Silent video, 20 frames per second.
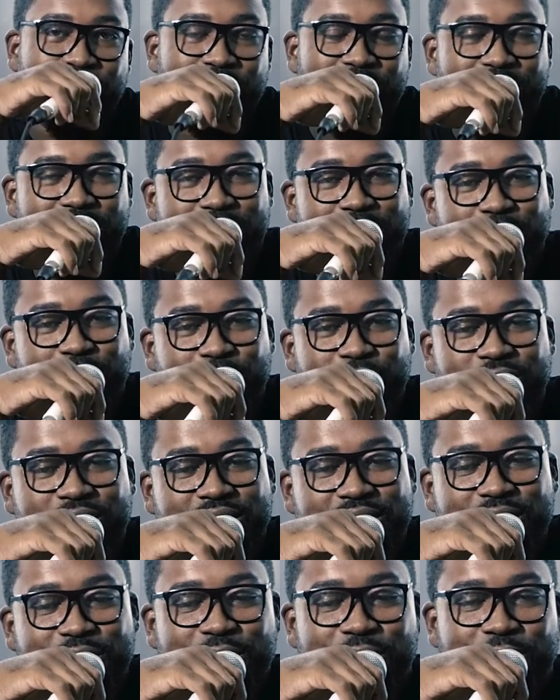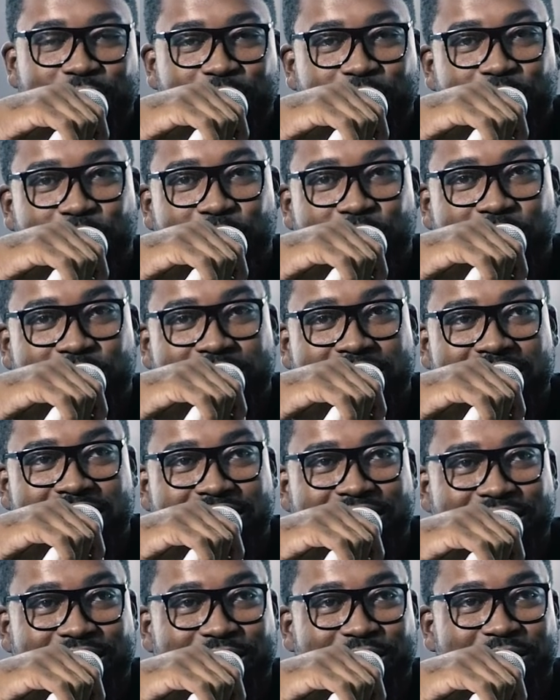Man, I'm originally from Fort Worth,
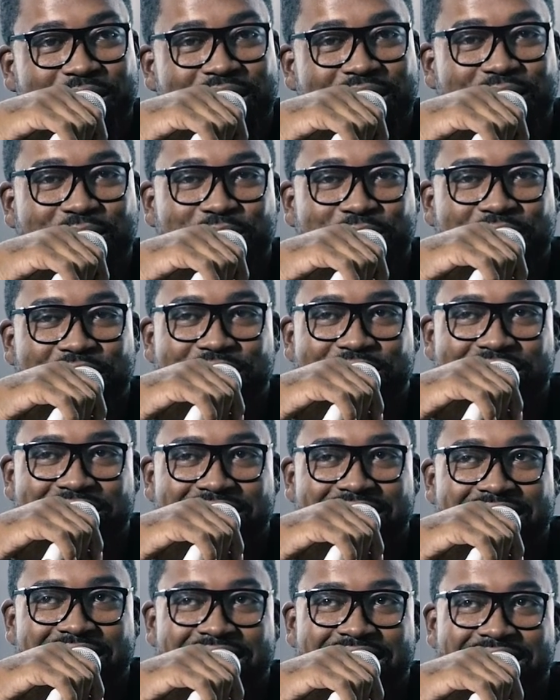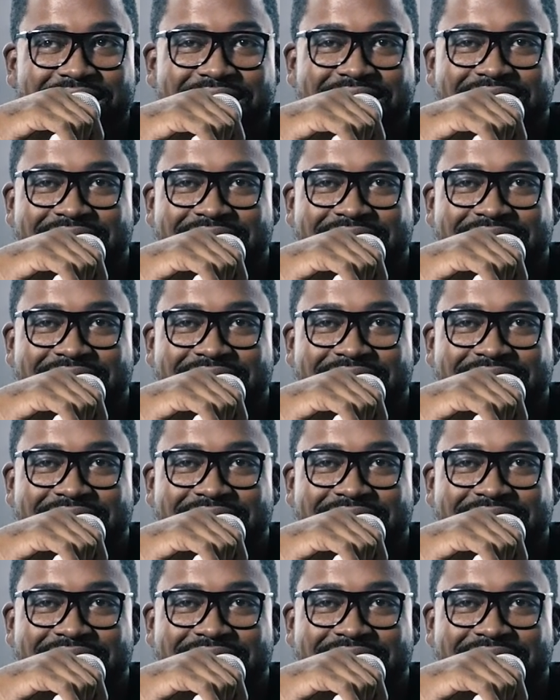Texas, man, believe it or not.